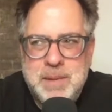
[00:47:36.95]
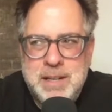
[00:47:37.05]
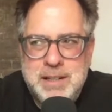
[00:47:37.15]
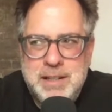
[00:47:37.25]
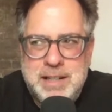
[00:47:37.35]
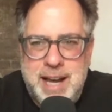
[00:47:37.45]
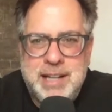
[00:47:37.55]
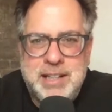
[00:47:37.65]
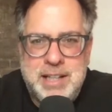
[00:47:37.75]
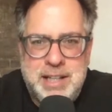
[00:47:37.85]

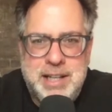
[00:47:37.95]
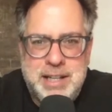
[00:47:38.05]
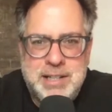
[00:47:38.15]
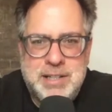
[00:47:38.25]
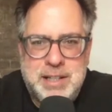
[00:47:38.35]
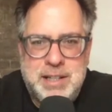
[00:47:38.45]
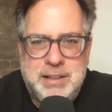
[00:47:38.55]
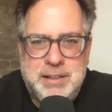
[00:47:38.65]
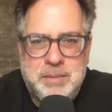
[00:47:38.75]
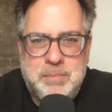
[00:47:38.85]
Candy is the
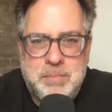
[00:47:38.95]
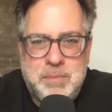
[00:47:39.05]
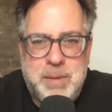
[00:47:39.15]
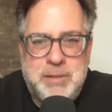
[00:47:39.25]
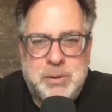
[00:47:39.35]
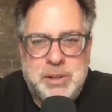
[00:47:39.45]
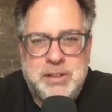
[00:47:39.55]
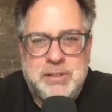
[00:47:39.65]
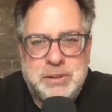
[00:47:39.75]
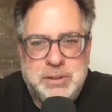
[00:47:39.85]
metaphor here
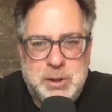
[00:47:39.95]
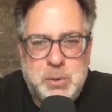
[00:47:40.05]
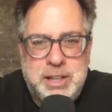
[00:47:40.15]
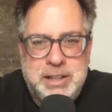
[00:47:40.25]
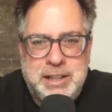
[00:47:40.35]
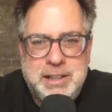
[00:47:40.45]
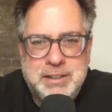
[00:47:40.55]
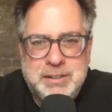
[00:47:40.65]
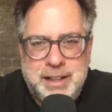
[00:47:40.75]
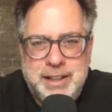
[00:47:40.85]
for liquidity,
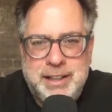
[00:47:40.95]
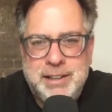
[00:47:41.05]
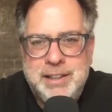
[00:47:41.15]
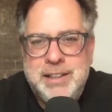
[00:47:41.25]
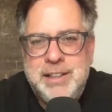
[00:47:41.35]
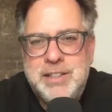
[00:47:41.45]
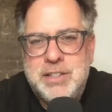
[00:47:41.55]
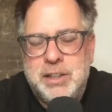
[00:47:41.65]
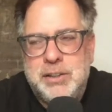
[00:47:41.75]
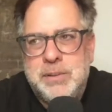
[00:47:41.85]
right?
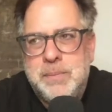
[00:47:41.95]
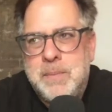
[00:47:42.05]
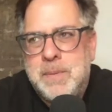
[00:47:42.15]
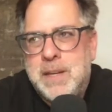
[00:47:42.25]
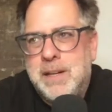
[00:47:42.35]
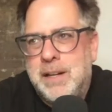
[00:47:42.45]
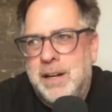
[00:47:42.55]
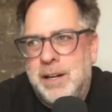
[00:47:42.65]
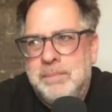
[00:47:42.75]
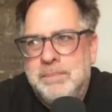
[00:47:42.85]
So.
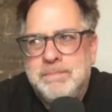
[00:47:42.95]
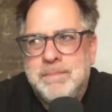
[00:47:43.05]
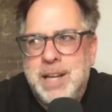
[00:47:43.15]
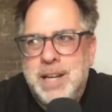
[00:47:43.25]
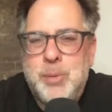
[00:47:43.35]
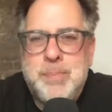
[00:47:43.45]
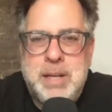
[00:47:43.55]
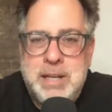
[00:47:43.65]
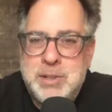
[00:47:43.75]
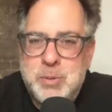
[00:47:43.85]

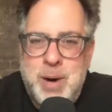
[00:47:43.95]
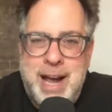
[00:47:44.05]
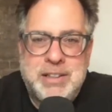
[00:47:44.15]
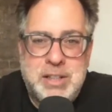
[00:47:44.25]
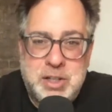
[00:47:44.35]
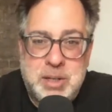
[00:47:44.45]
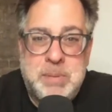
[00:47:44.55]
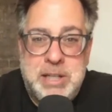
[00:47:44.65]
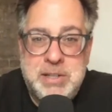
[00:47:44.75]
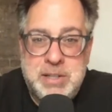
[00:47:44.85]
LPs whack the
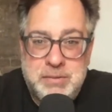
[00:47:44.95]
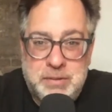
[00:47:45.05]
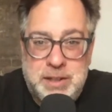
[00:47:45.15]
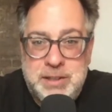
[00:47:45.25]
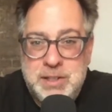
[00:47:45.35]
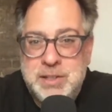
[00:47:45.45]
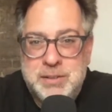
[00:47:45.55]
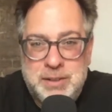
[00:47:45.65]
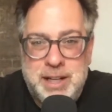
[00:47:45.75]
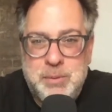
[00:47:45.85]
GPs at funds,
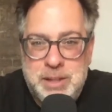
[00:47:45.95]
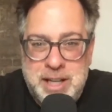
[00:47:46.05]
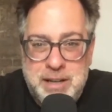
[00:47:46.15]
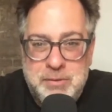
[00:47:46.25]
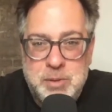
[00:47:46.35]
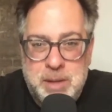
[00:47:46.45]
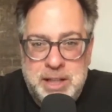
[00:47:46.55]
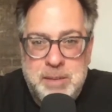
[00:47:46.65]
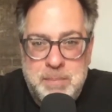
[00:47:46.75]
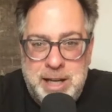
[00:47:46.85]
right? We gave you money,
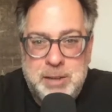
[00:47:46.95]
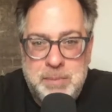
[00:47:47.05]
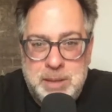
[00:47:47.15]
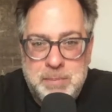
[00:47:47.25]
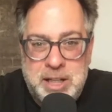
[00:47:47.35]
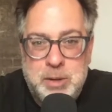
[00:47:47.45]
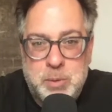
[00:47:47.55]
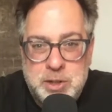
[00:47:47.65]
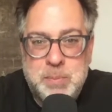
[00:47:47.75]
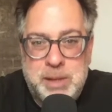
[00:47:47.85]
make me money,
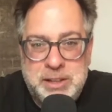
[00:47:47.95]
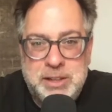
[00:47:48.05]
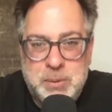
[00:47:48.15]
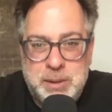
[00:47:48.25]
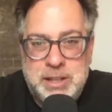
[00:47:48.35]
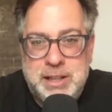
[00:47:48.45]
where's my liquidity?